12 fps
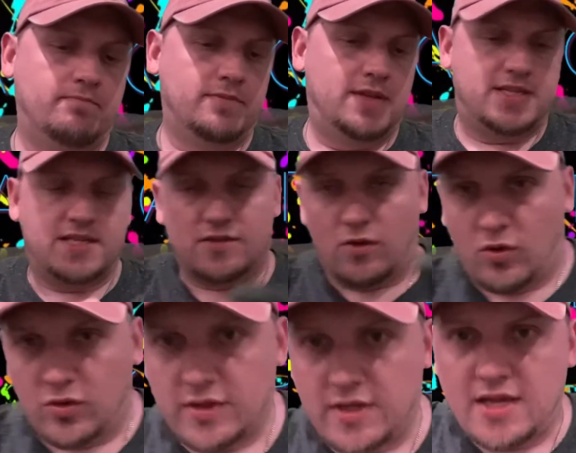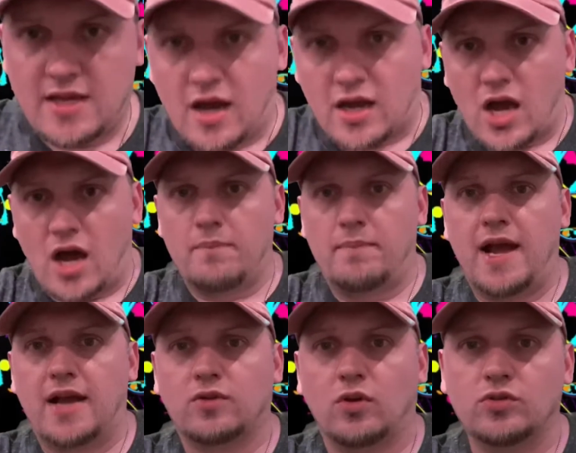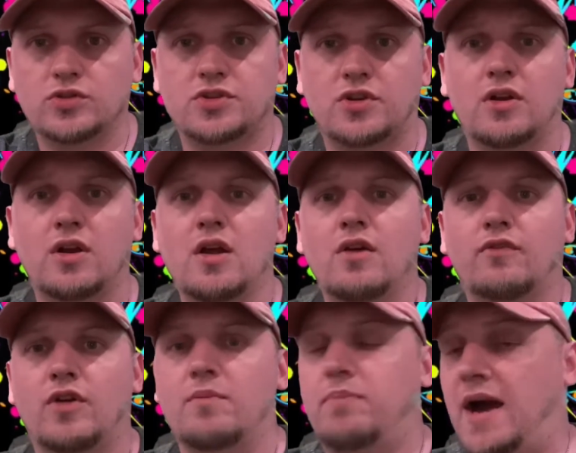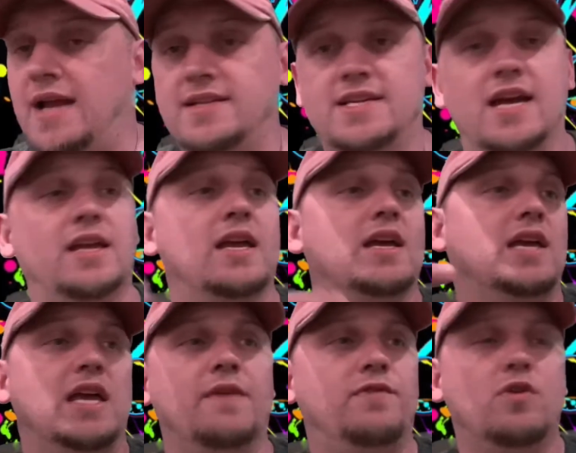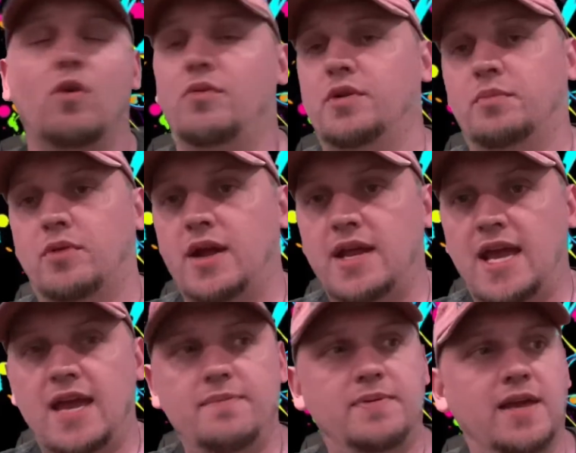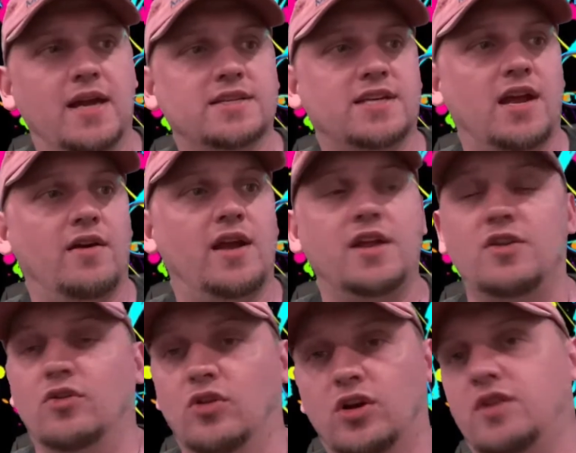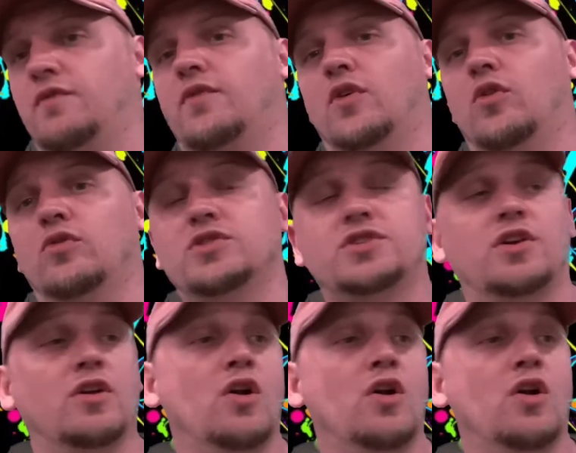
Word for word: this is the whole the uh, compact holster from Pyntek. If you own a Beretta APX carry and you're looking for a holster,